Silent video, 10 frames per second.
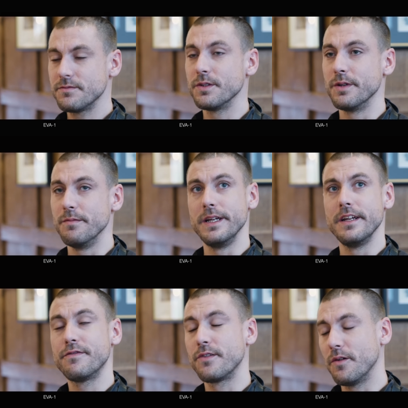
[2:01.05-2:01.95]
The more
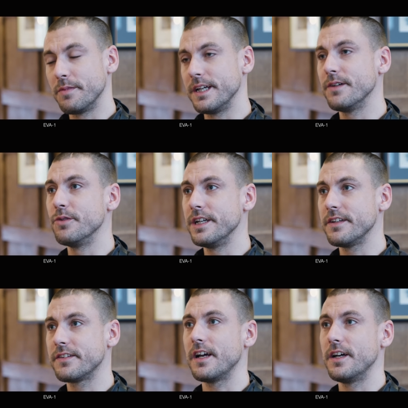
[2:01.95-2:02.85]
in-focus look of the
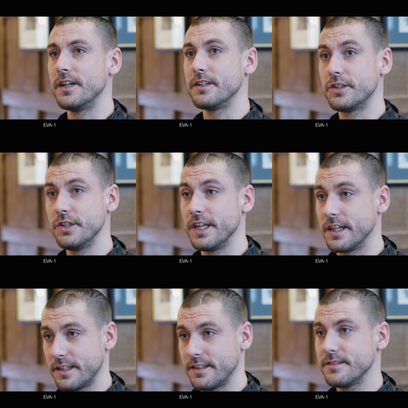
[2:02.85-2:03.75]

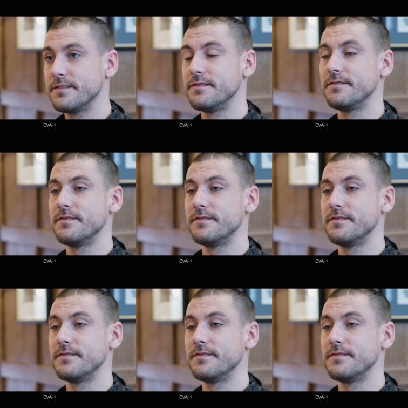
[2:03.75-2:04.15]
GH5S contrasts